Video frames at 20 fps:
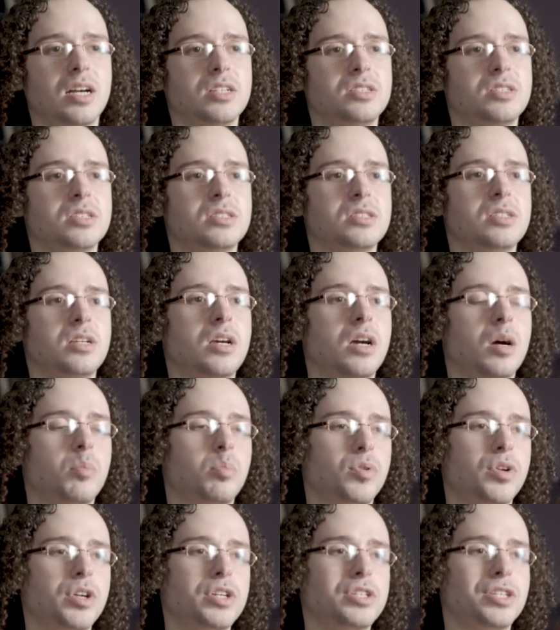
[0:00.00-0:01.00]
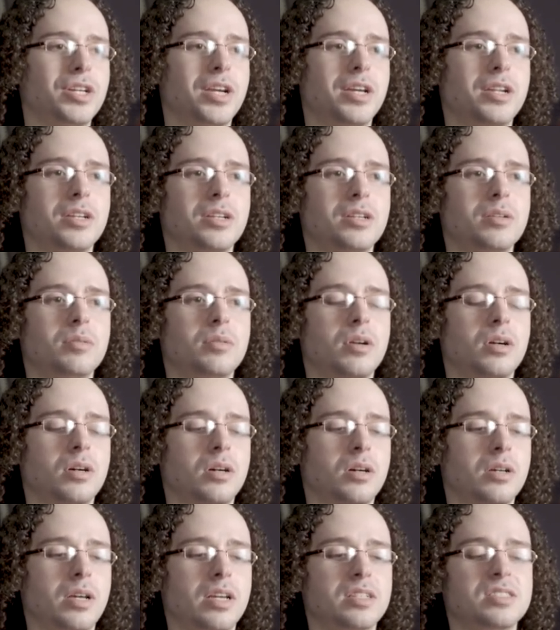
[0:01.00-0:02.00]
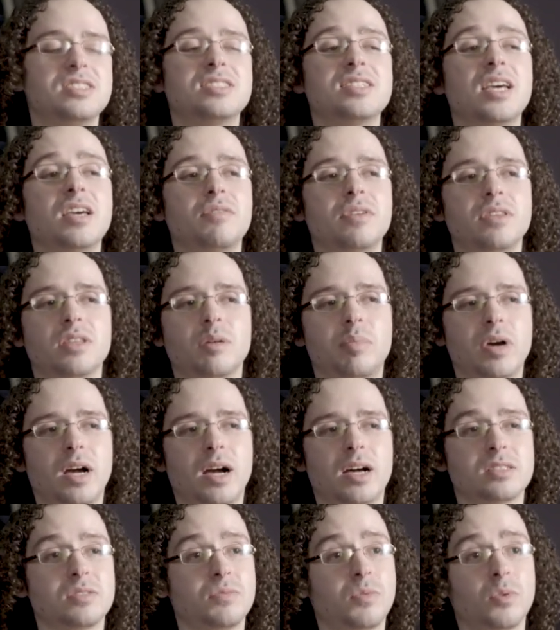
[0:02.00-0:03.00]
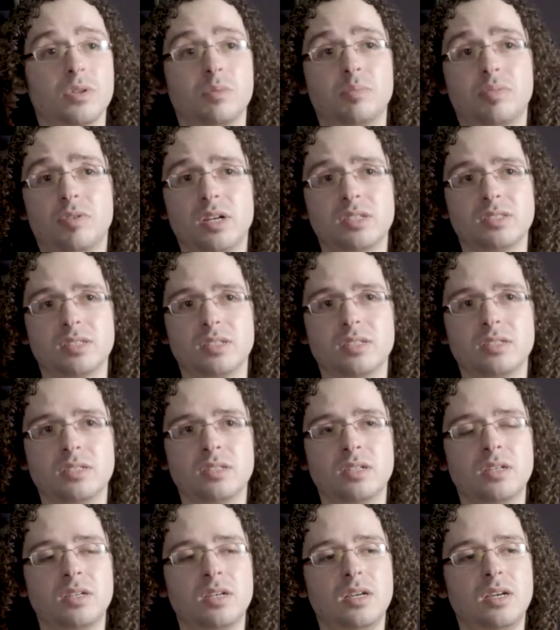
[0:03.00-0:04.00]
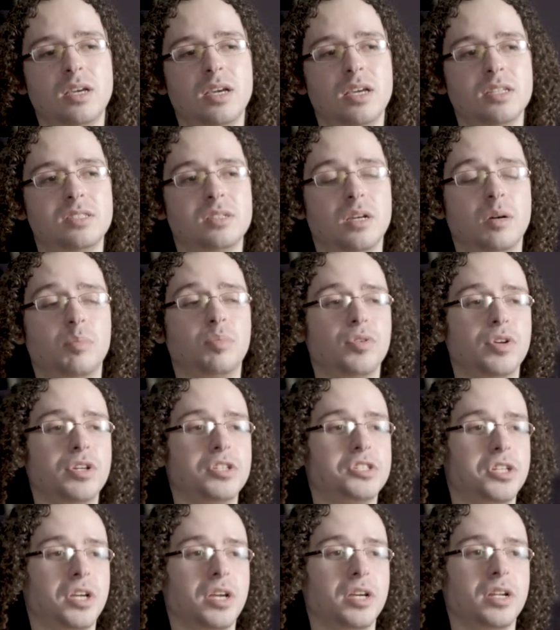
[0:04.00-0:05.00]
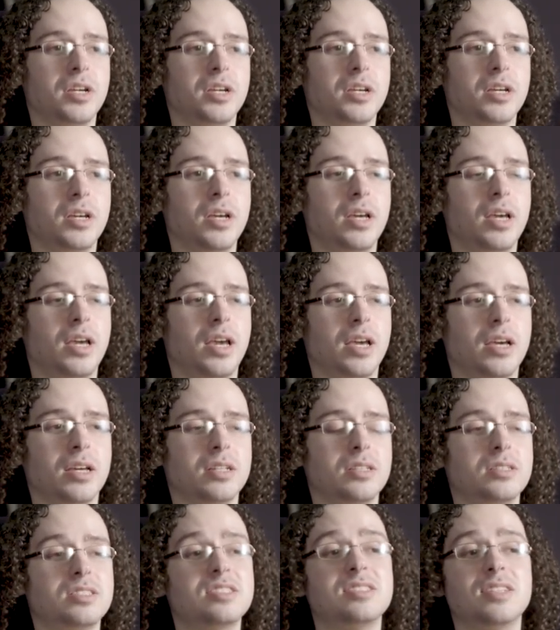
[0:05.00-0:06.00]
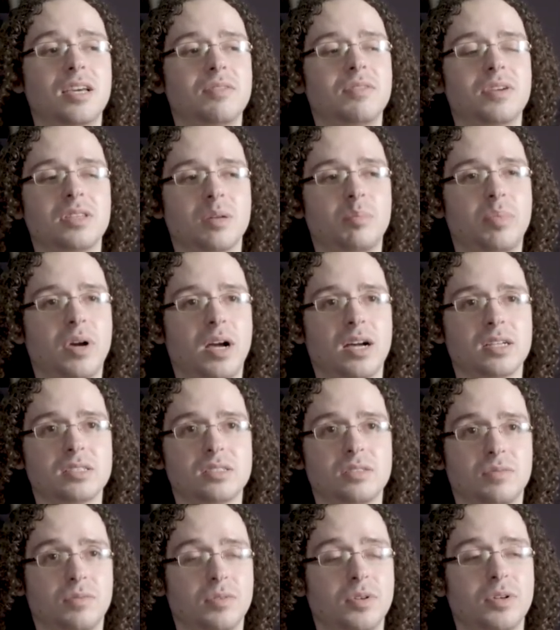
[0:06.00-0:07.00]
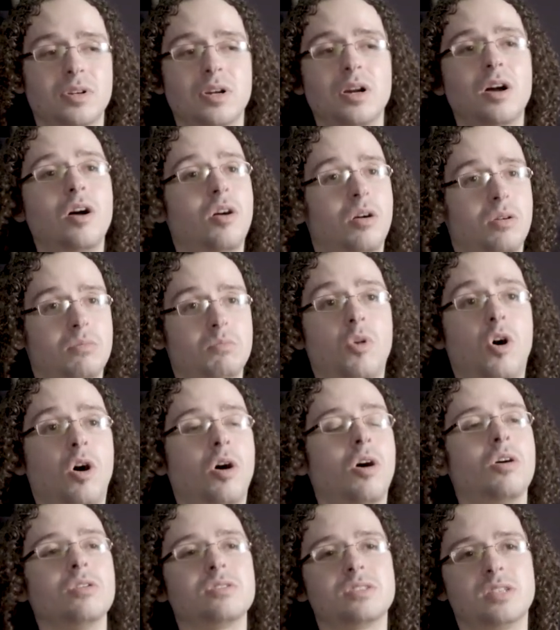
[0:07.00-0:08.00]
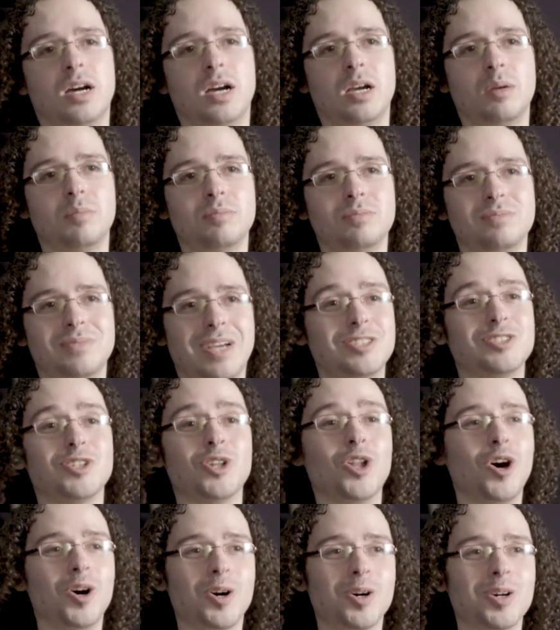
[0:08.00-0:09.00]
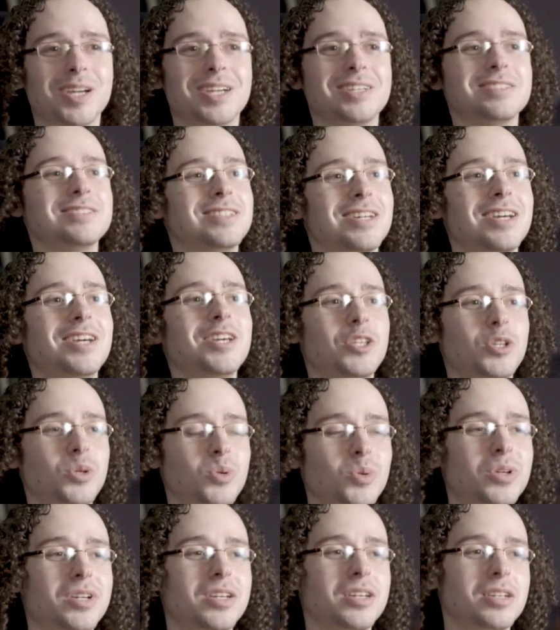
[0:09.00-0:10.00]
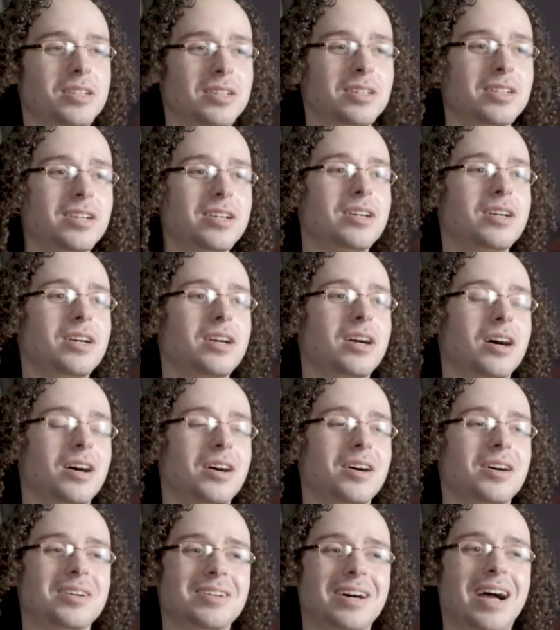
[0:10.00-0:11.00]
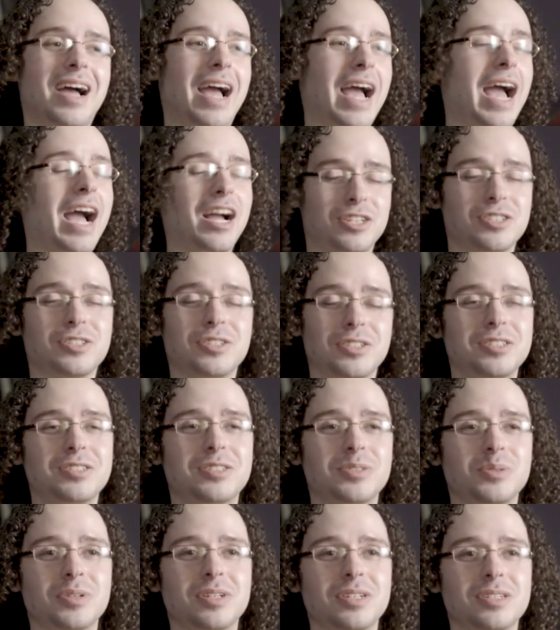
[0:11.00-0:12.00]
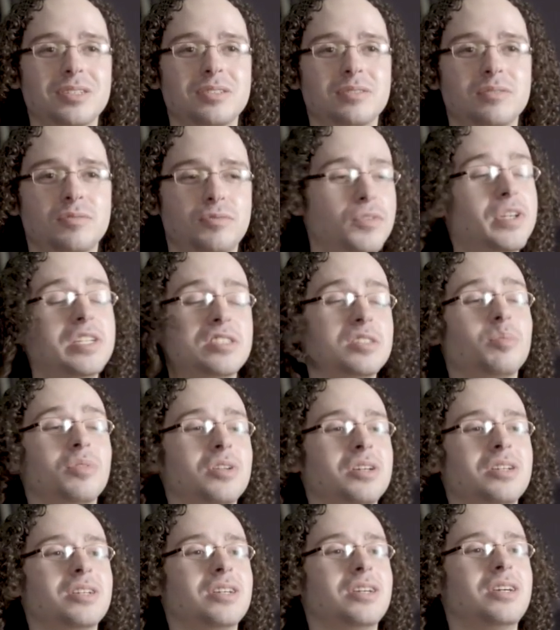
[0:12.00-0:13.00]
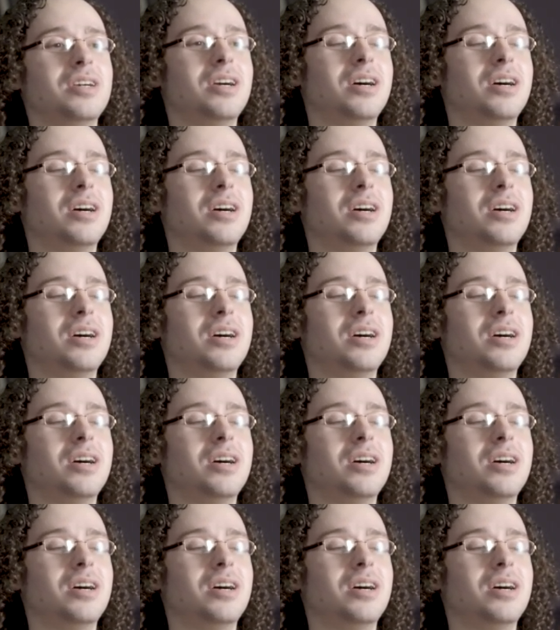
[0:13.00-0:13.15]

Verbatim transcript: not just appreciating and saving the past for the present. It's appreciating and saving the past for all time, as long as you can actually do it feasibly.